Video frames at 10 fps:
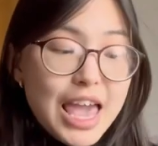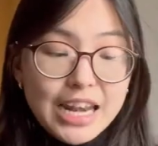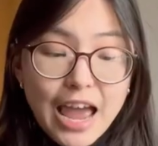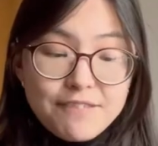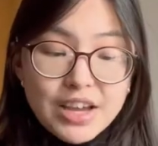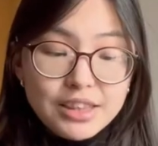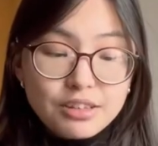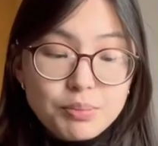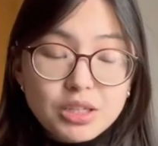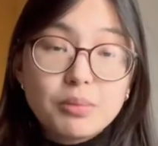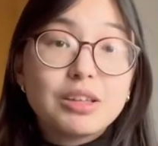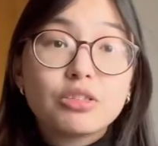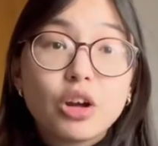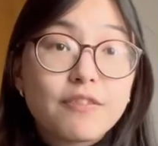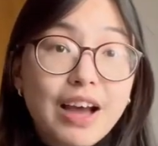And I find this book to be
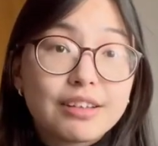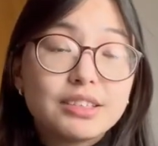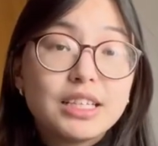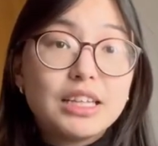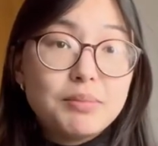so fascinating